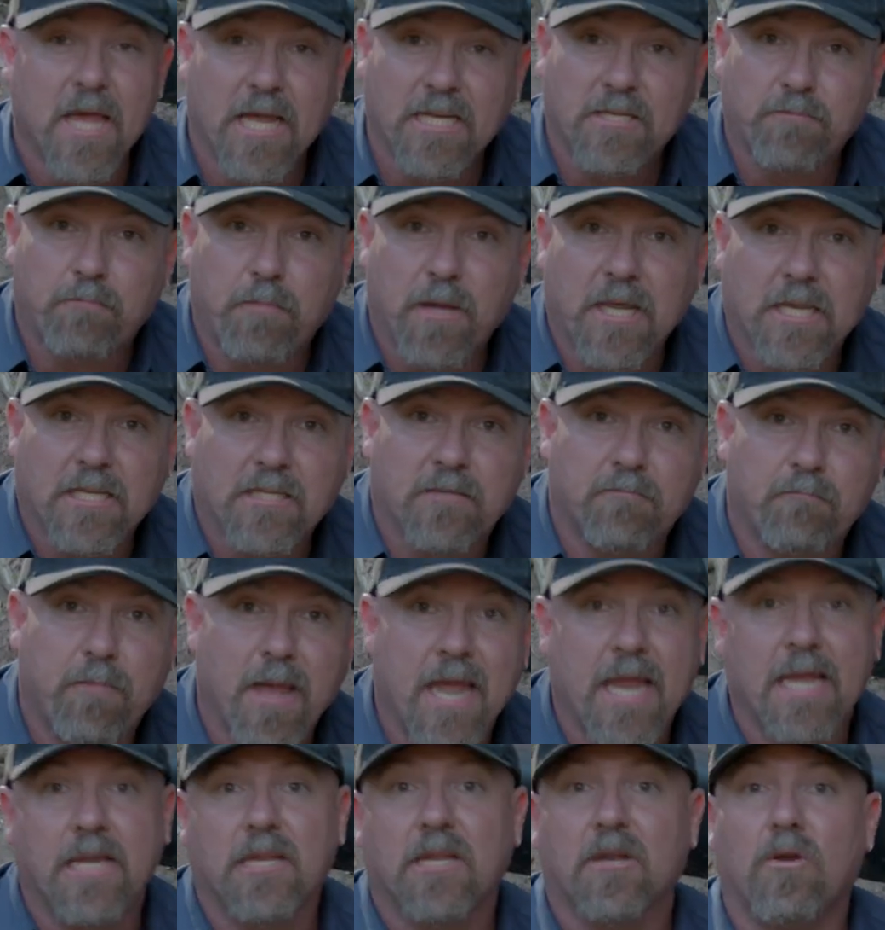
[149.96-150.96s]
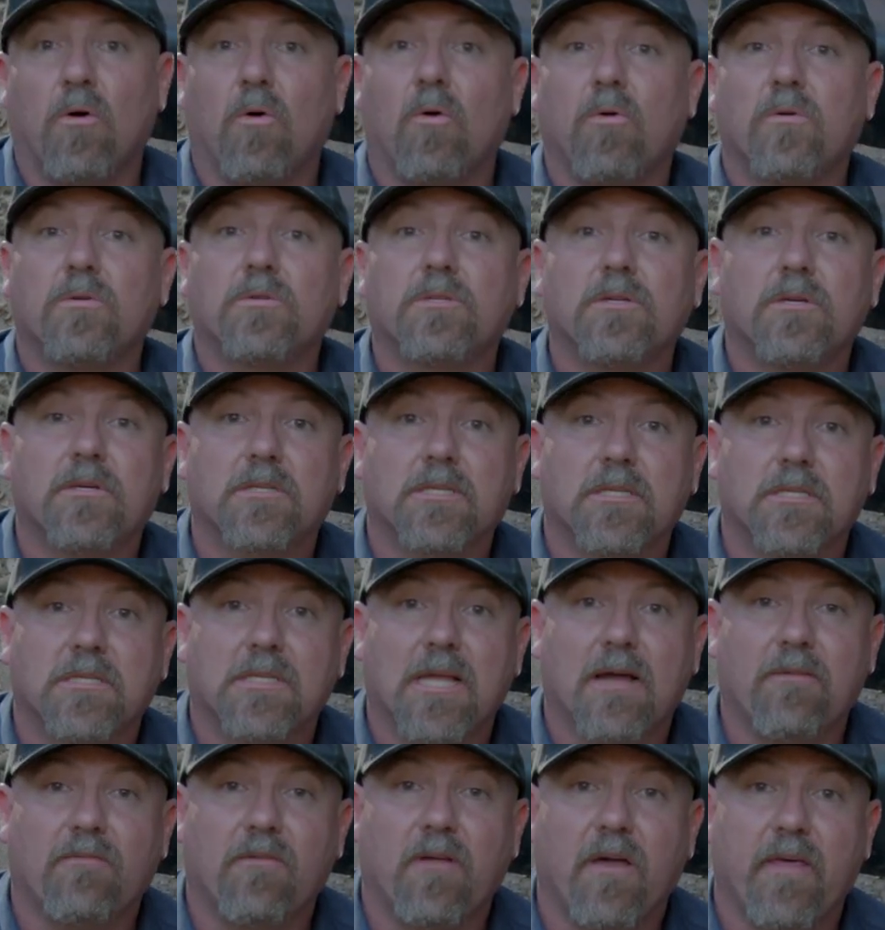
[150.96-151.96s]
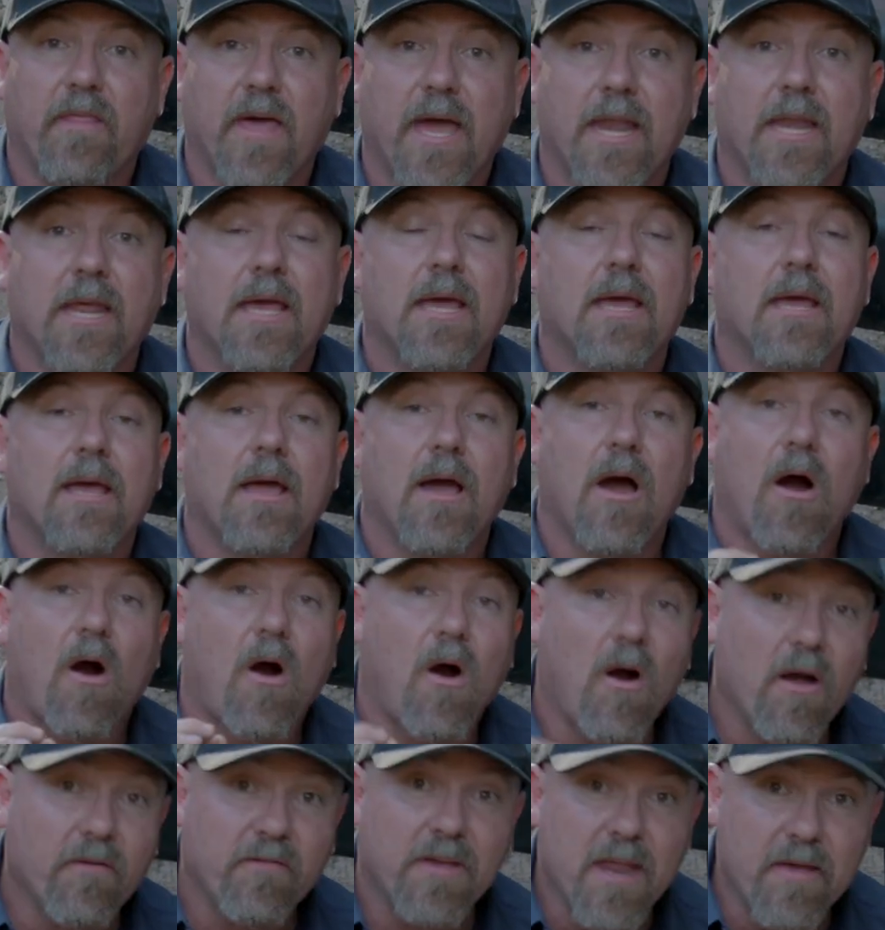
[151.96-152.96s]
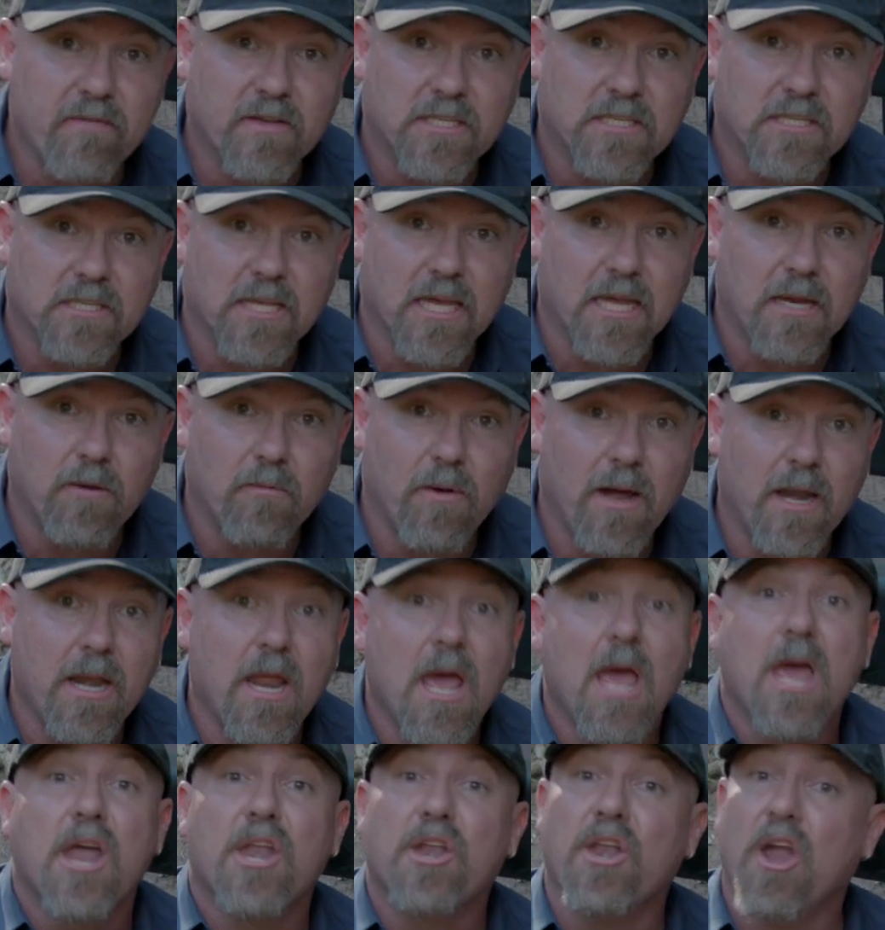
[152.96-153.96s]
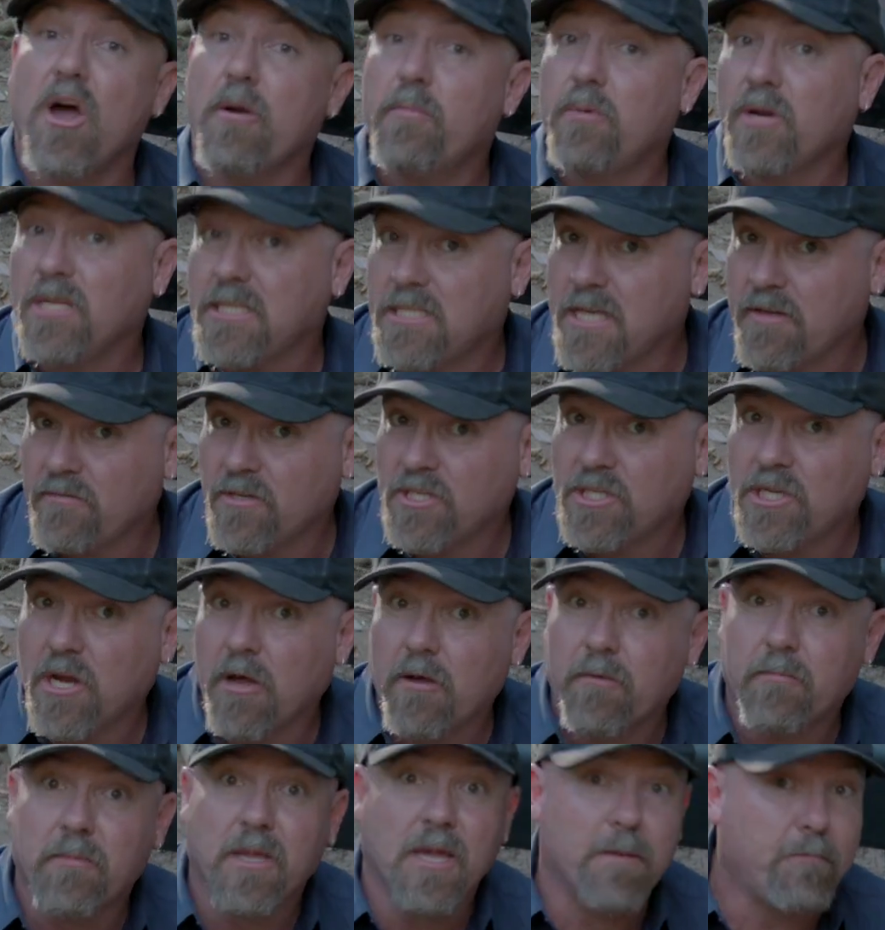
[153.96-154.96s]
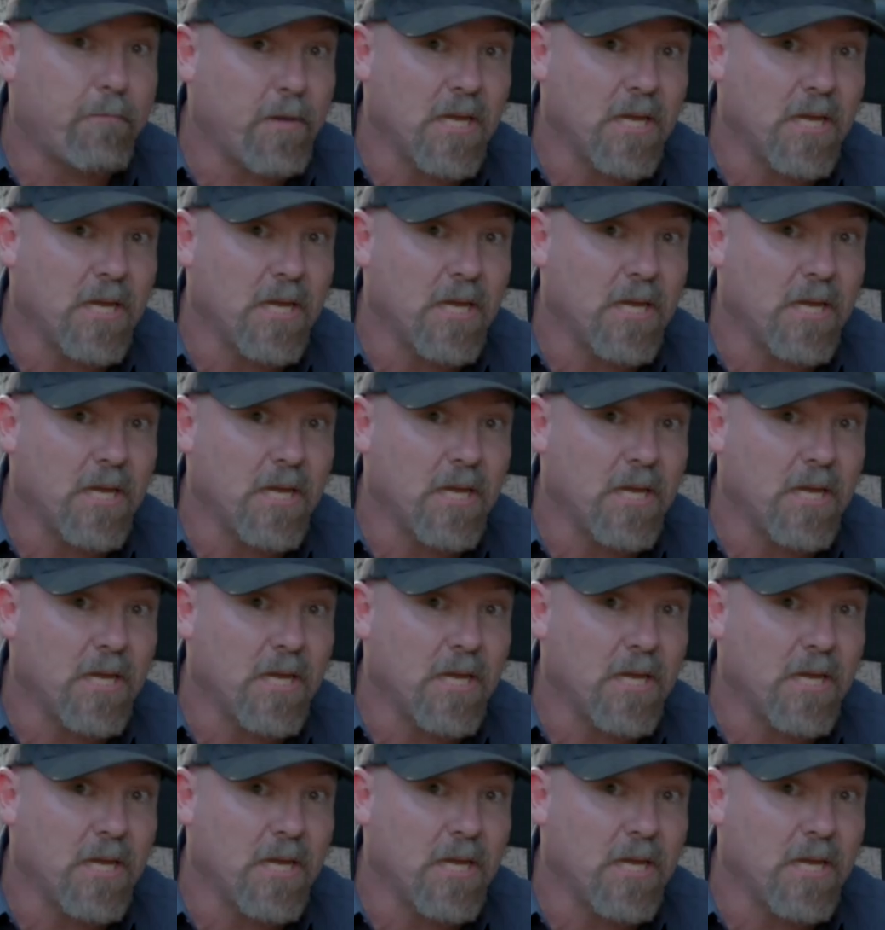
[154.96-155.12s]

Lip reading: hitch pins bend and all sorts of stuff like that. I've never seen one. Nobody's ever shown me a